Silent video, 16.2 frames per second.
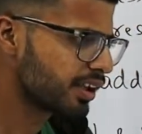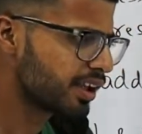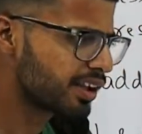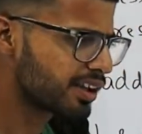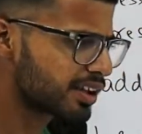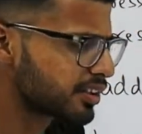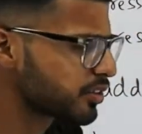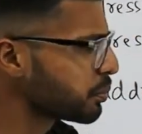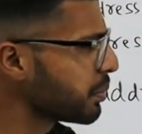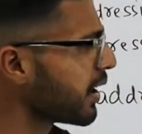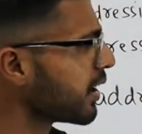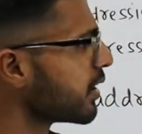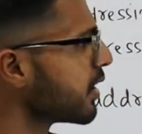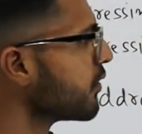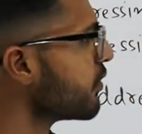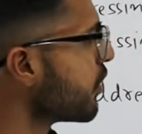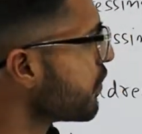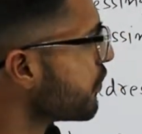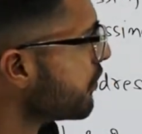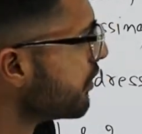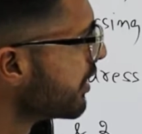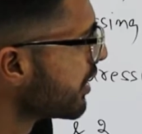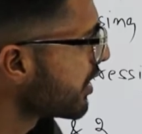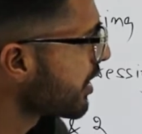Irrespective of
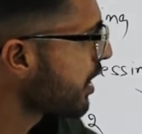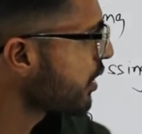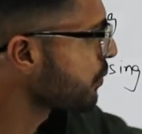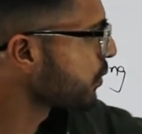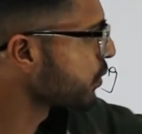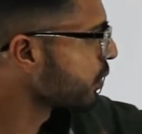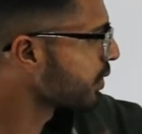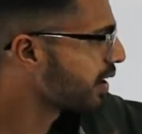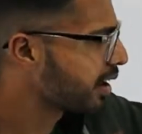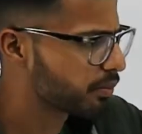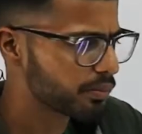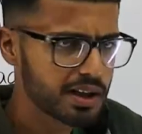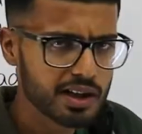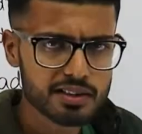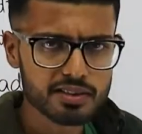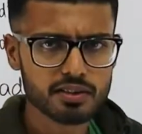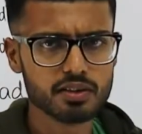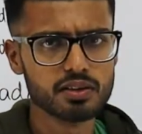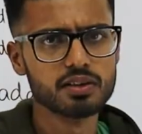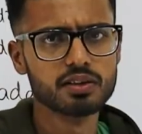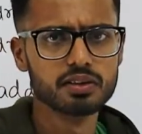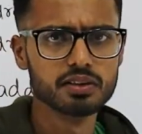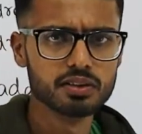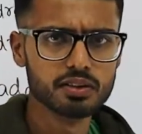where our program gets
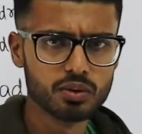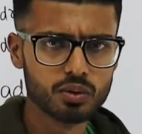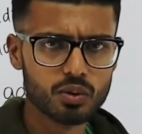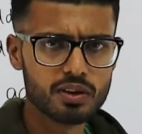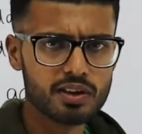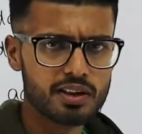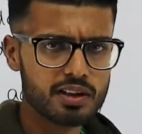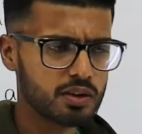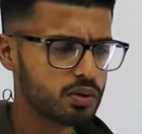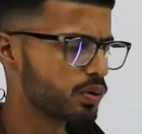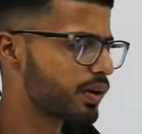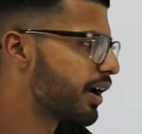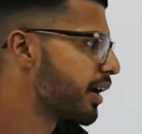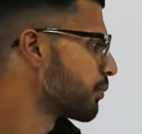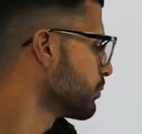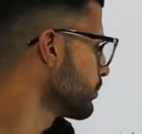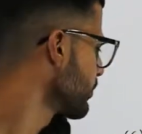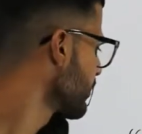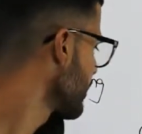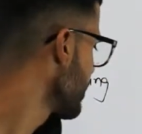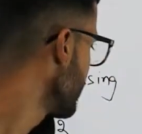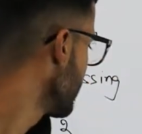loaded into RAM,